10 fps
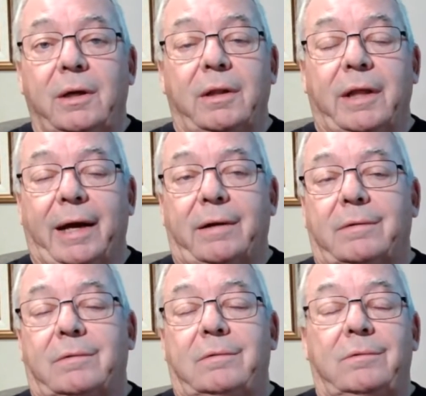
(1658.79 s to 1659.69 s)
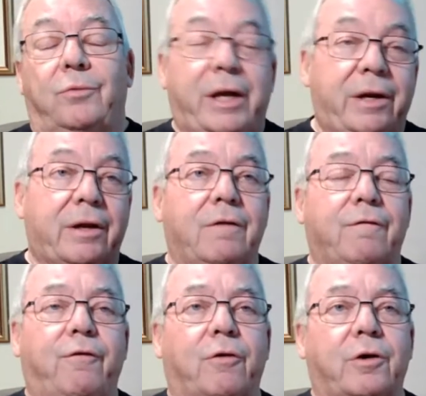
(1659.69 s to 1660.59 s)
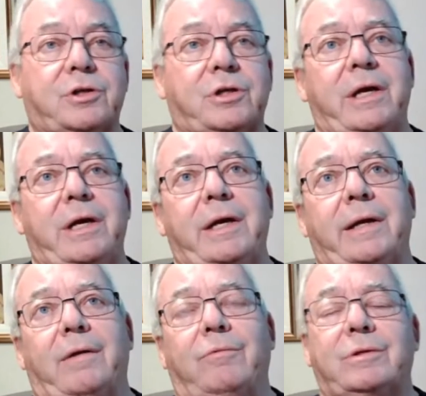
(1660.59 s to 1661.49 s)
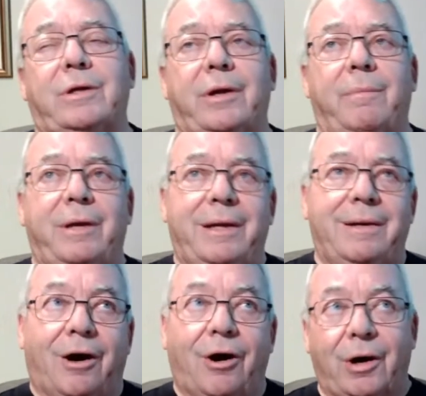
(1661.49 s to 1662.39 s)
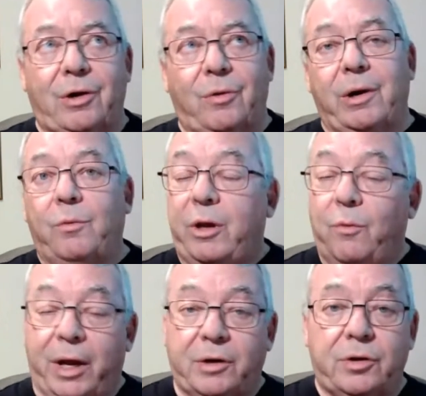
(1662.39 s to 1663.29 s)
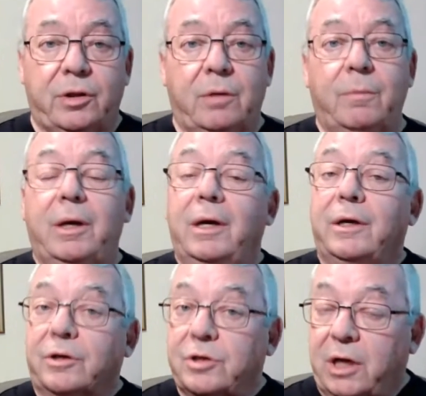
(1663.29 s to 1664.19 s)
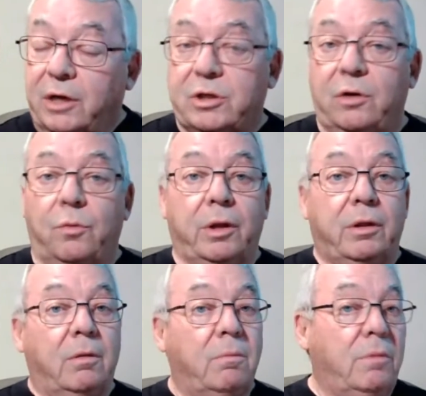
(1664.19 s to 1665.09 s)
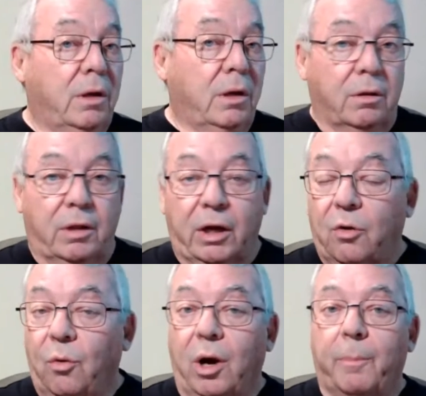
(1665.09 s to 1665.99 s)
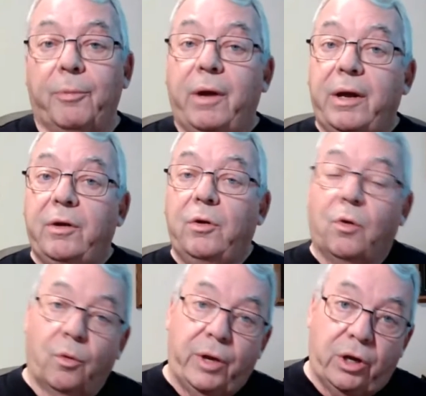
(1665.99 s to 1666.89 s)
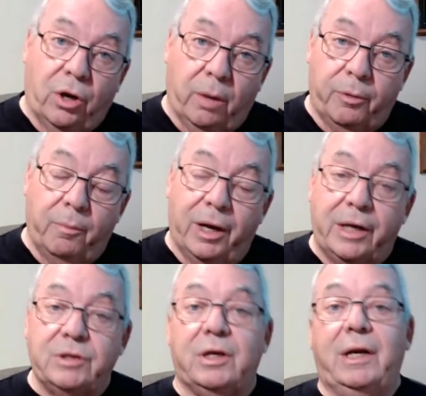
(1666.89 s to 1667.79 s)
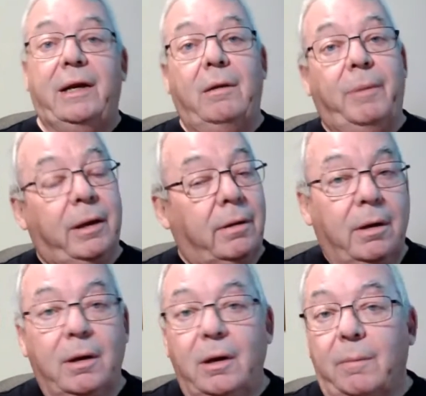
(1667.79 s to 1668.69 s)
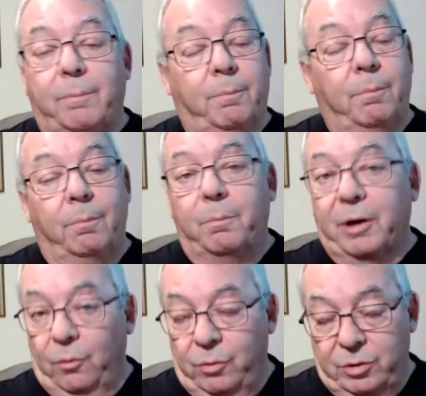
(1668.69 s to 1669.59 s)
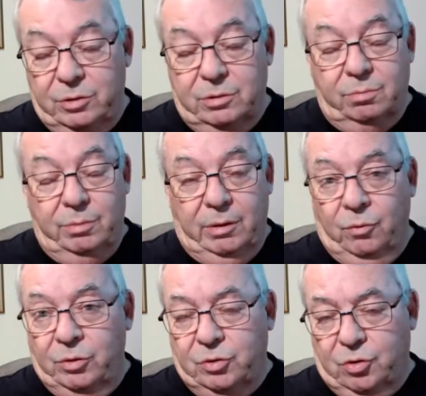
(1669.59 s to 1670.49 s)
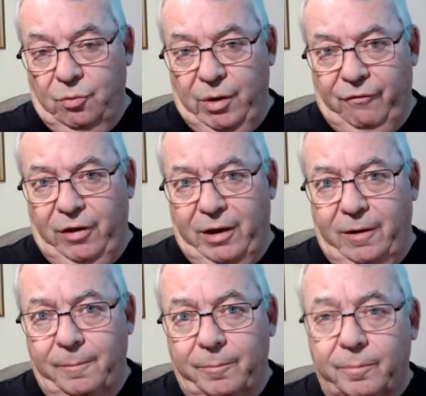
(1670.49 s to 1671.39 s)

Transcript: that we didn't foresee and it was going to be awkward, we went to them, discussed it with them. They cooperated or we compromised a little bit, but it was it was terrific.